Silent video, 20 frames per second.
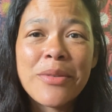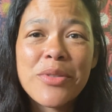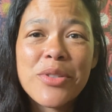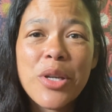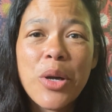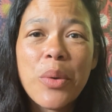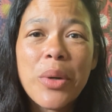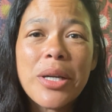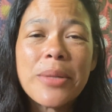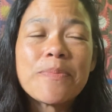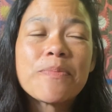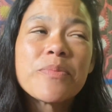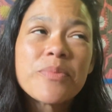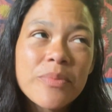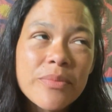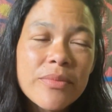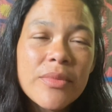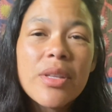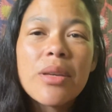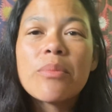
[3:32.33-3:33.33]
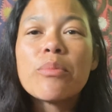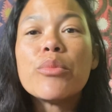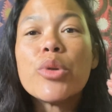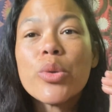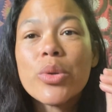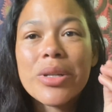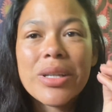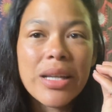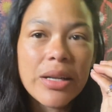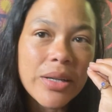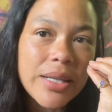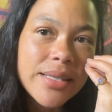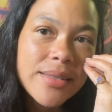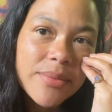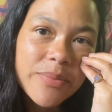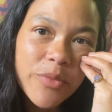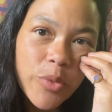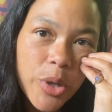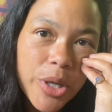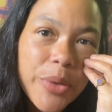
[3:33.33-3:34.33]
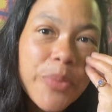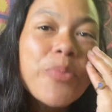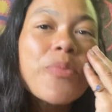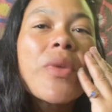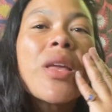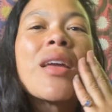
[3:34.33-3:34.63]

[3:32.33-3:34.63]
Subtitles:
of sewer. Moon and Aries for you.